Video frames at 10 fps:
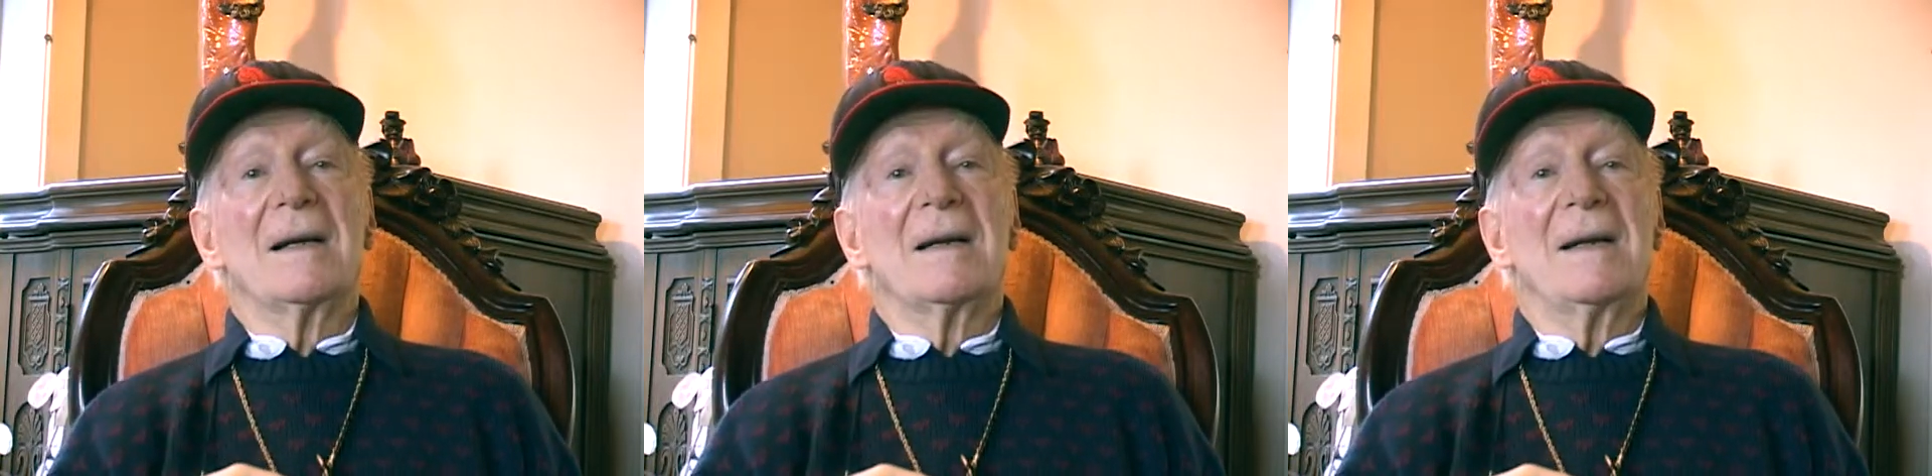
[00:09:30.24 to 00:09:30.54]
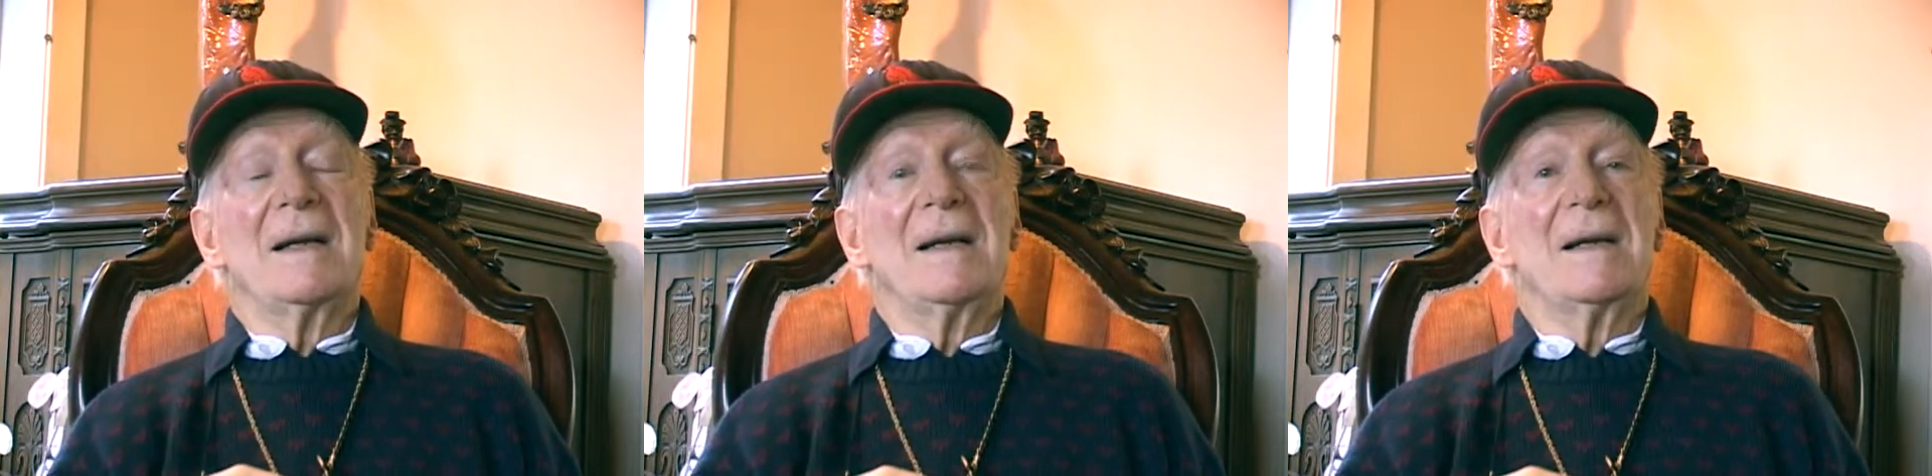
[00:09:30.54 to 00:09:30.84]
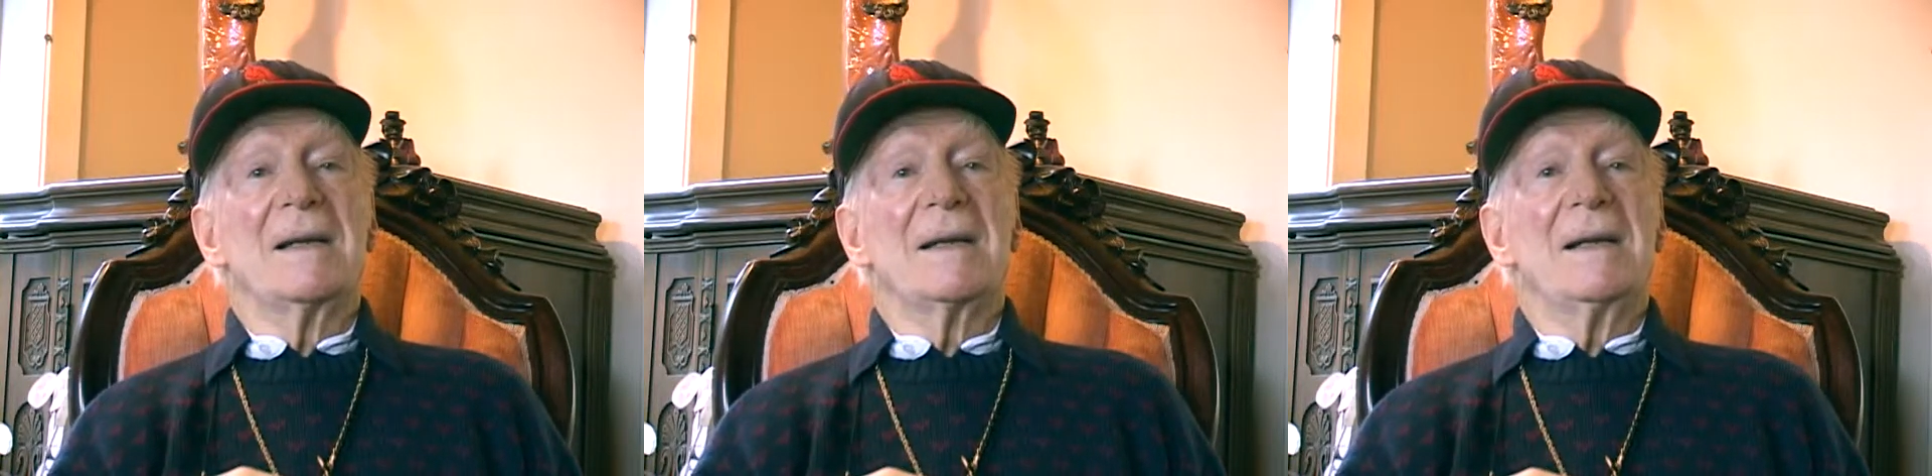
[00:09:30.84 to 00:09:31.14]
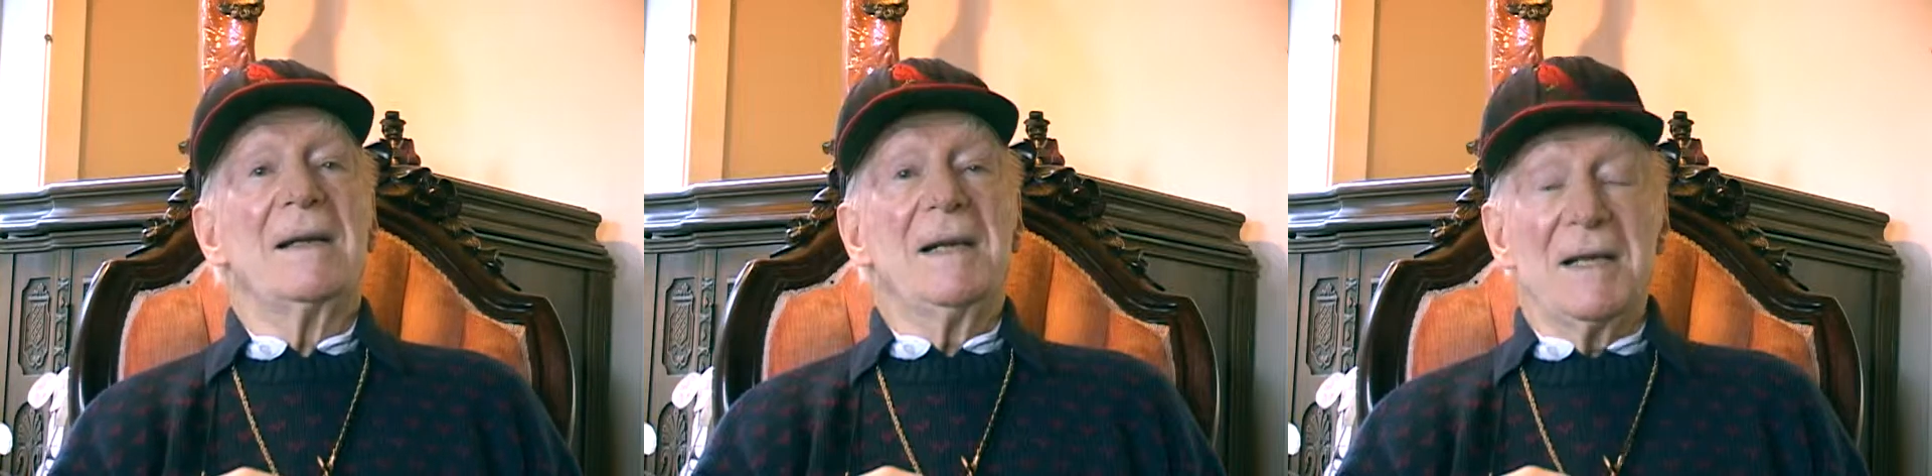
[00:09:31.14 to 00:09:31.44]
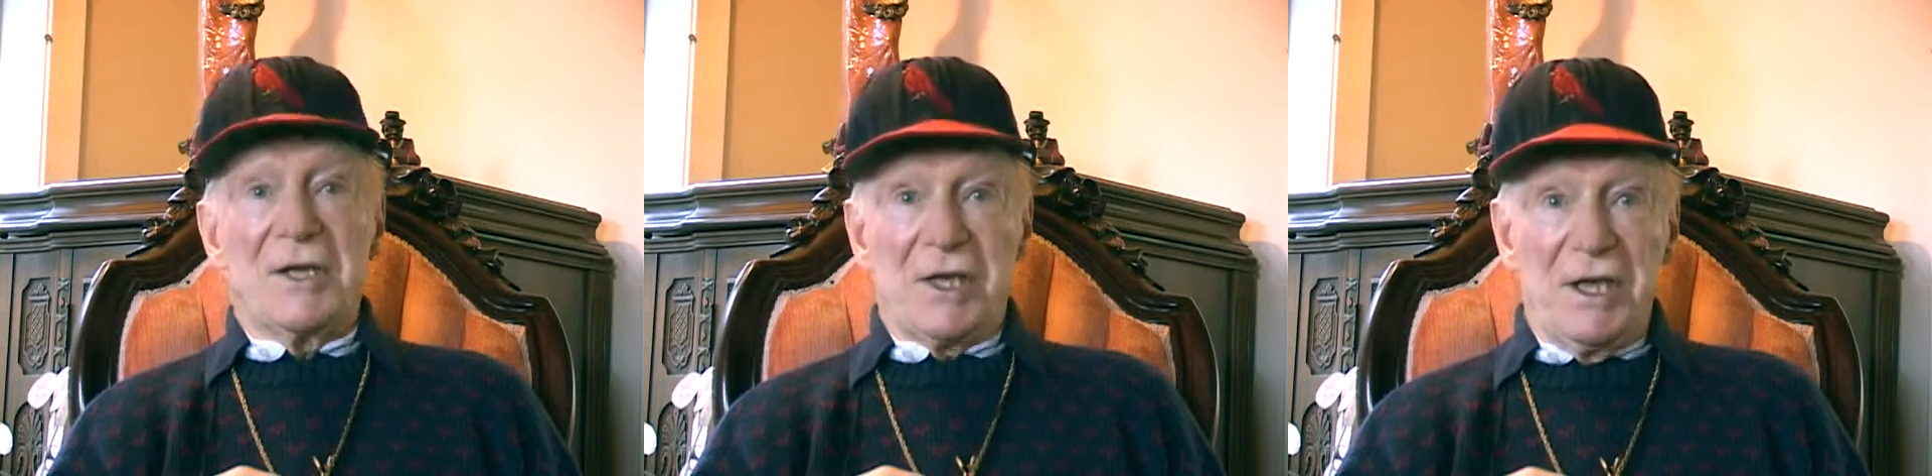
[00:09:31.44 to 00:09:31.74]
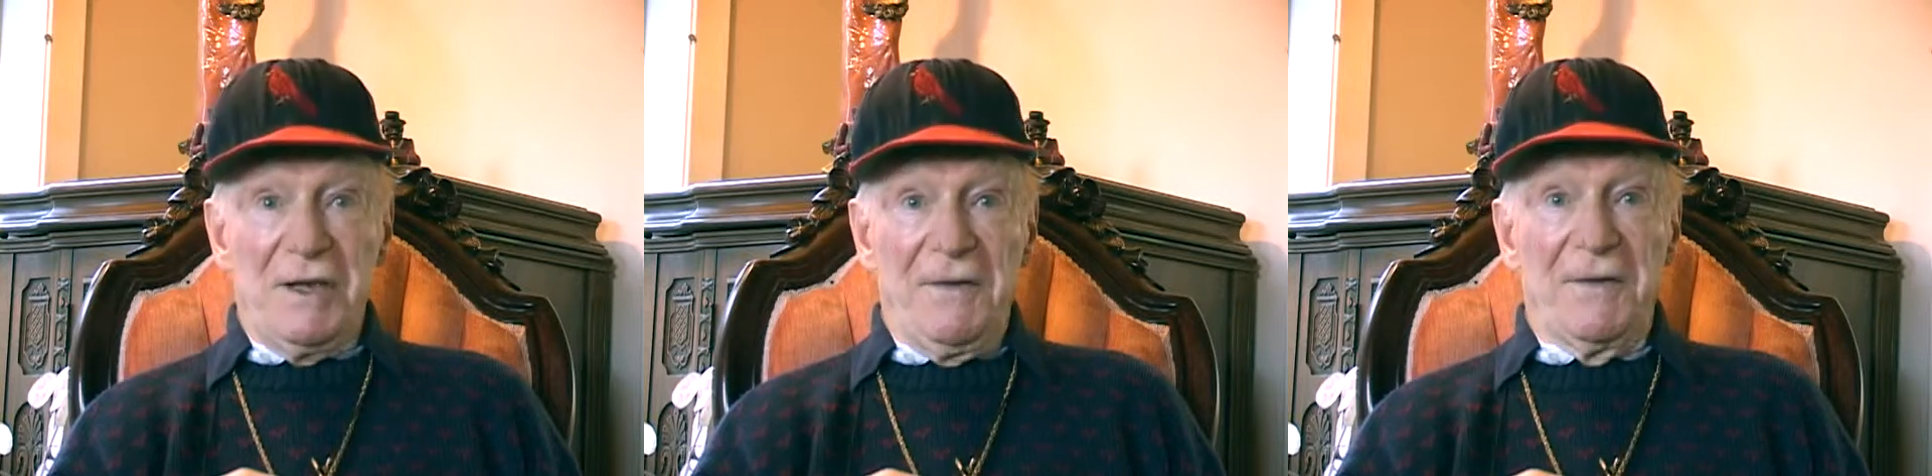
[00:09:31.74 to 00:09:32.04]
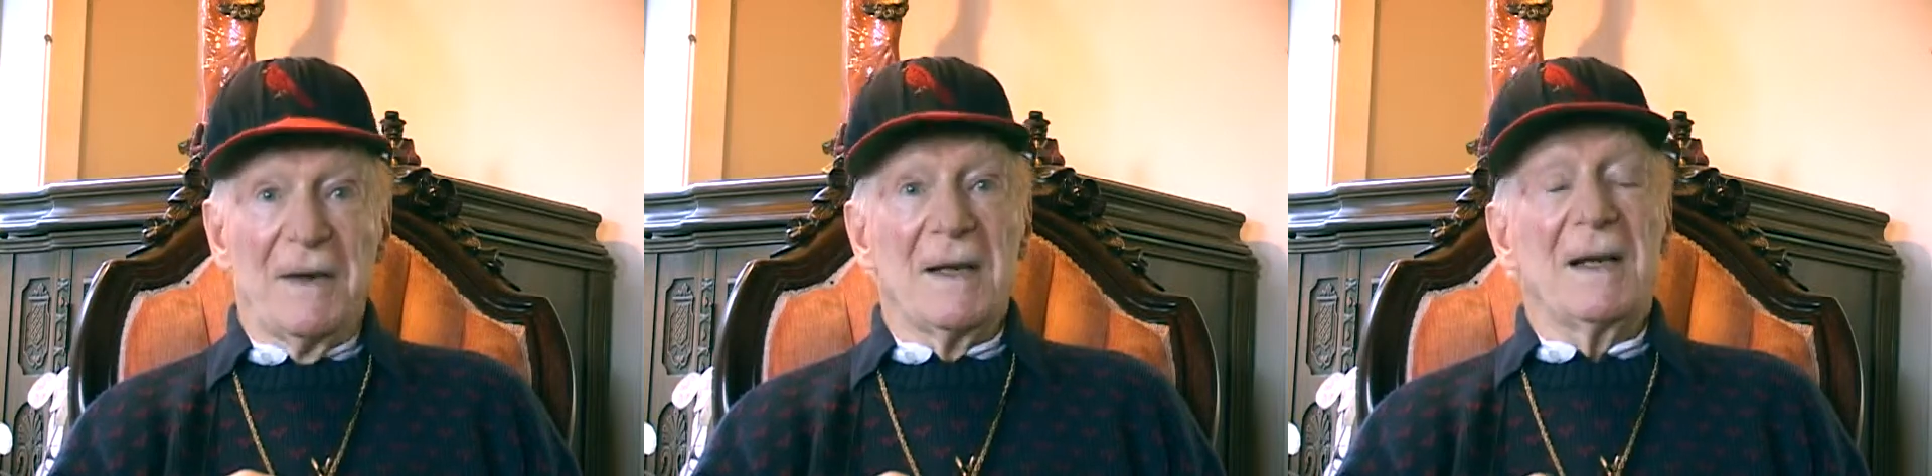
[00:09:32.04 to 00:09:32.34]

the Indian chief